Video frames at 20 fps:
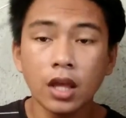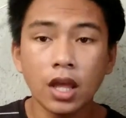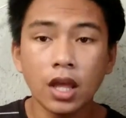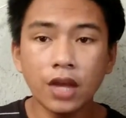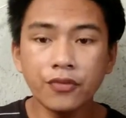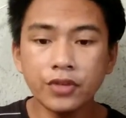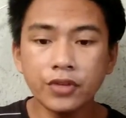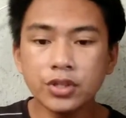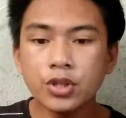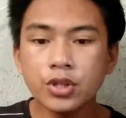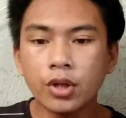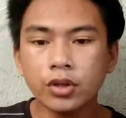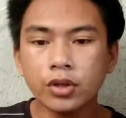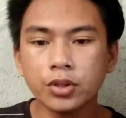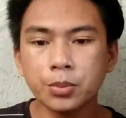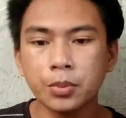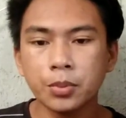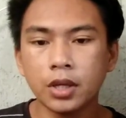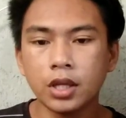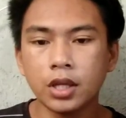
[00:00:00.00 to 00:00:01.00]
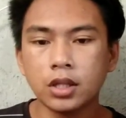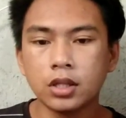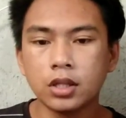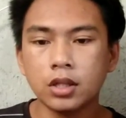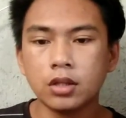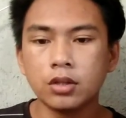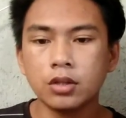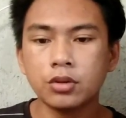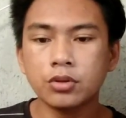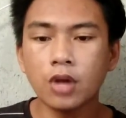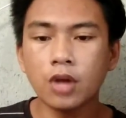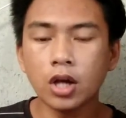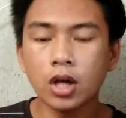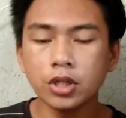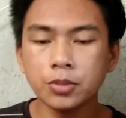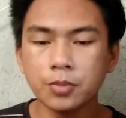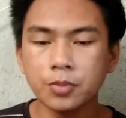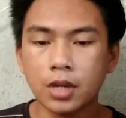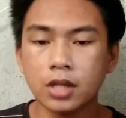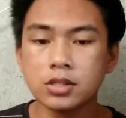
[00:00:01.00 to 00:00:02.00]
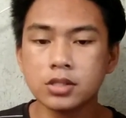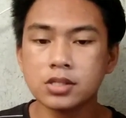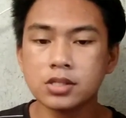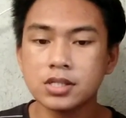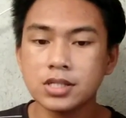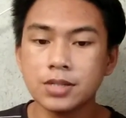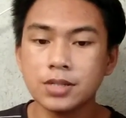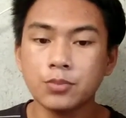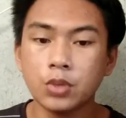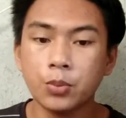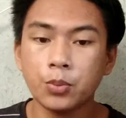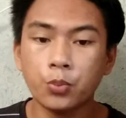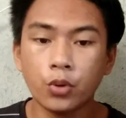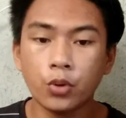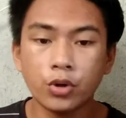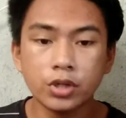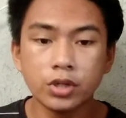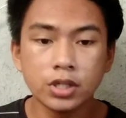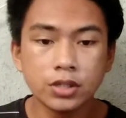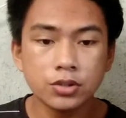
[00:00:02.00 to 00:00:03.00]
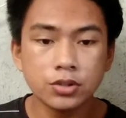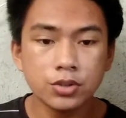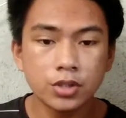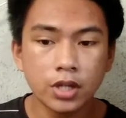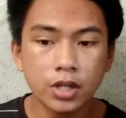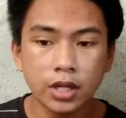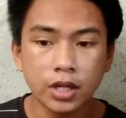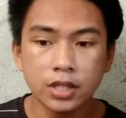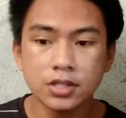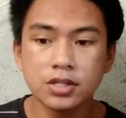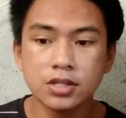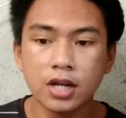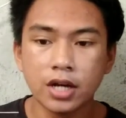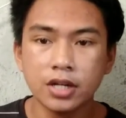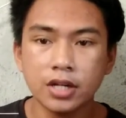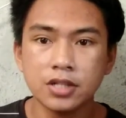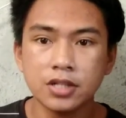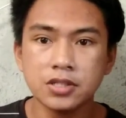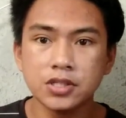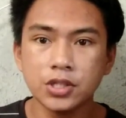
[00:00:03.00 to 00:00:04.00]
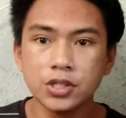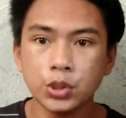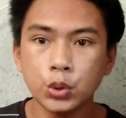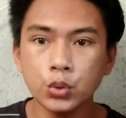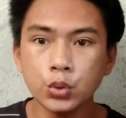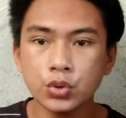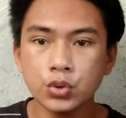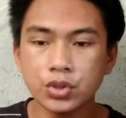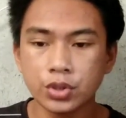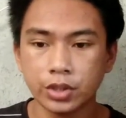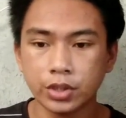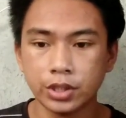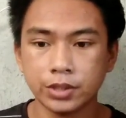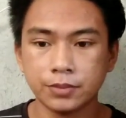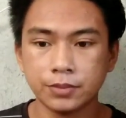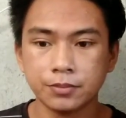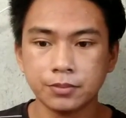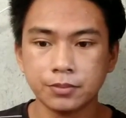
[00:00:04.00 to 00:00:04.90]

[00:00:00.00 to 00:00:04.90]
Every document deemed important to the entire institution